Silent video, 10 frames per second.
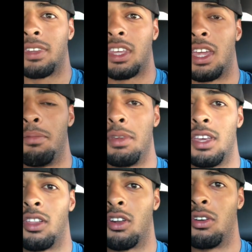can be
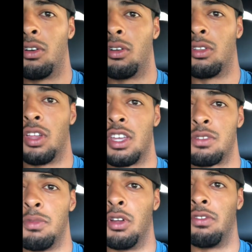a little less
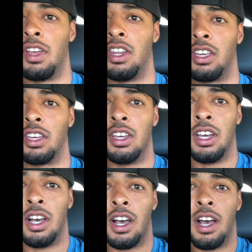motivating.
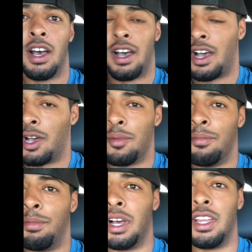
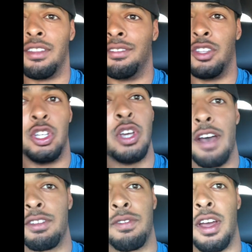But you
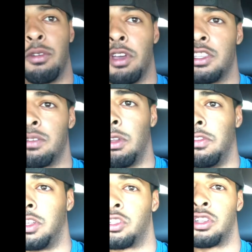have to find ways to
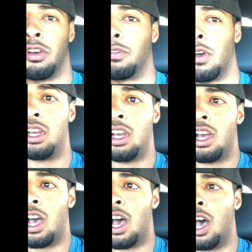motivate yourself.
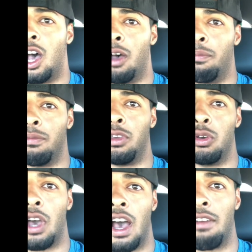
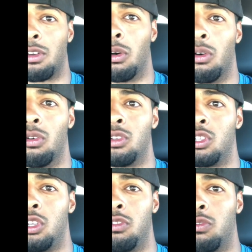You have
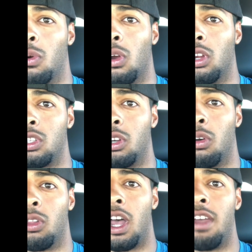goals, you've worked your
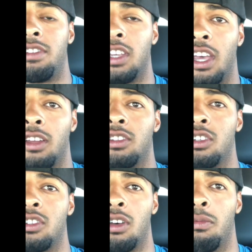whole life to get
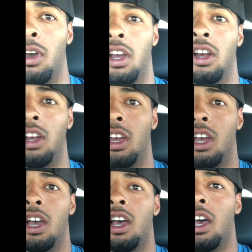to somewhere,
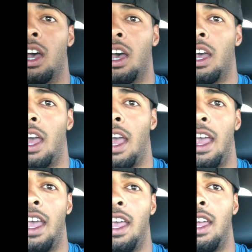
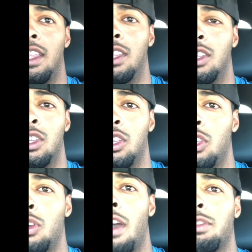and
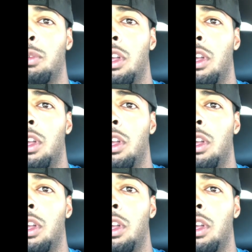you have to